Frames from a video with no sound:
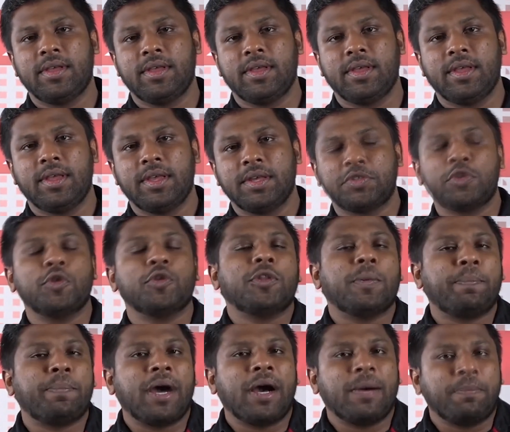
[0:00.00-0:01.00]
So the
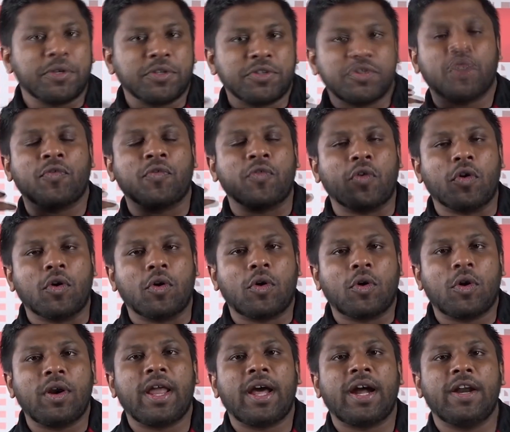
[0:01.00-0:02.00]
purpose of all
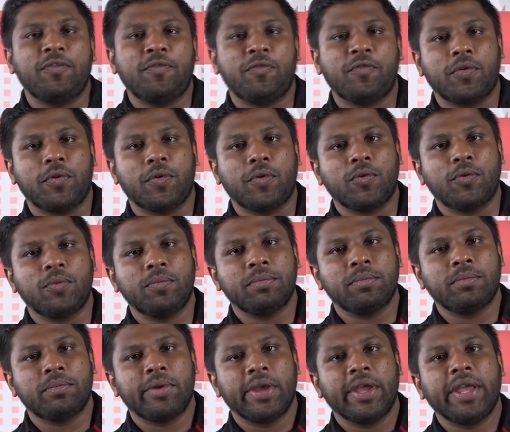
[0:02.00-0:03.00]
art form
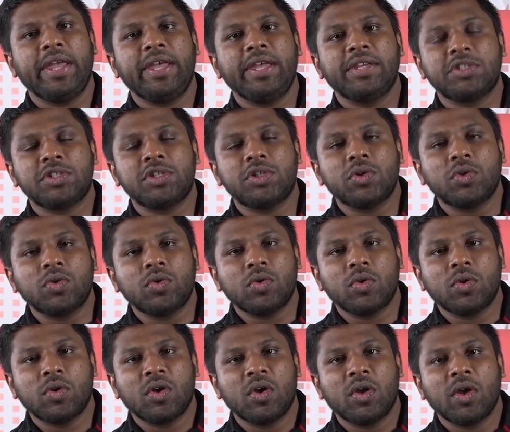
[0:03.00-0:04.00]
is to
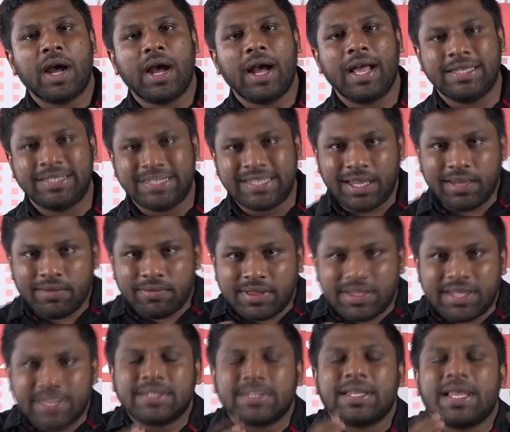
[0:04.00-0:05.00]
achieve
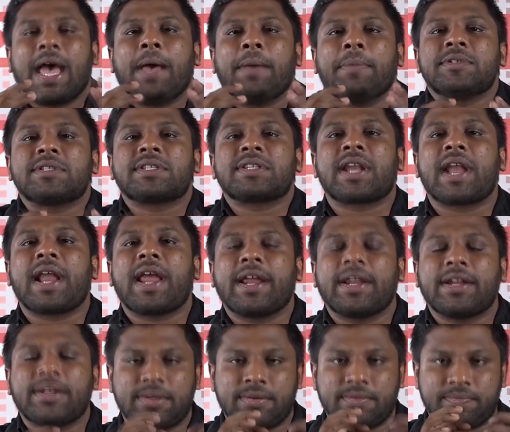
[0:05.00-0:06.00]
this
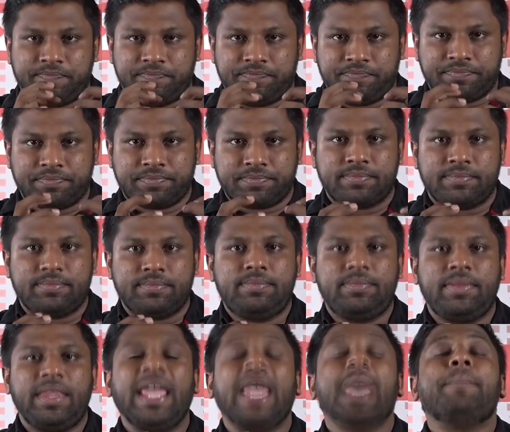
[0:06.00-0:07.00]
abstract
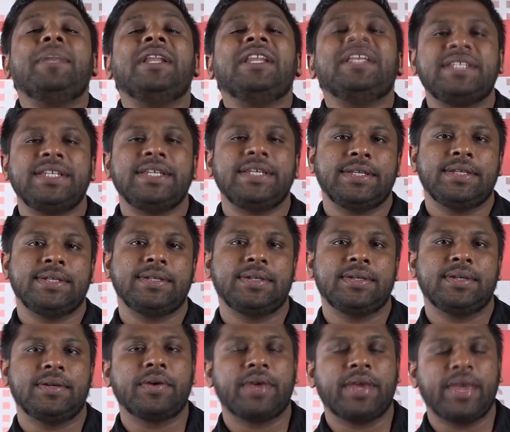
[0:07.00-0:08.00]
ability.
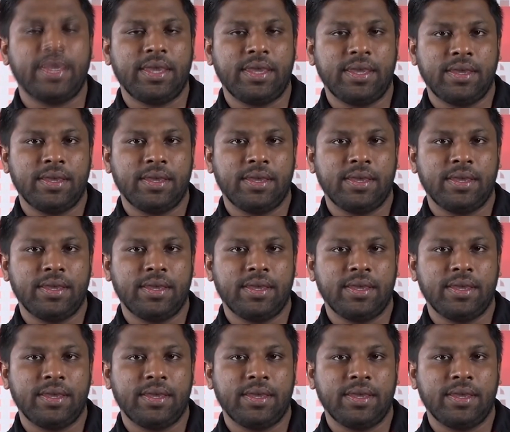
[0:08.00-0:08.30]
Okay?